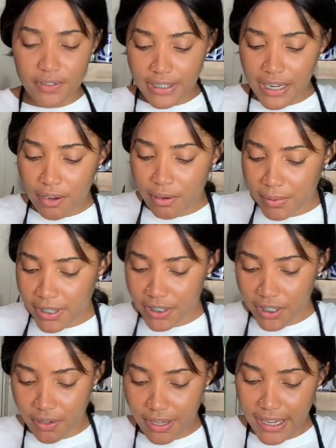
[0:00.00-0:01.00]
now I'm gonna
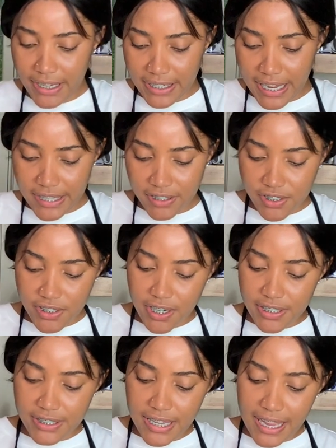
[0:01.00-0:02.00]
go ahead and
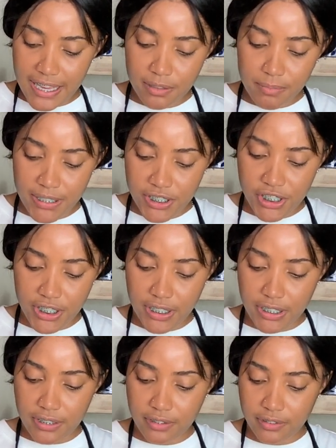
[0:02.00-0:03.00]
start to add my
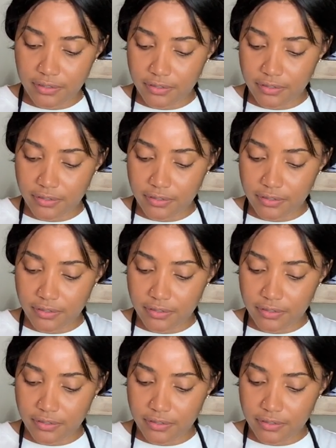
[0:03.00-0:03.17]
chicken.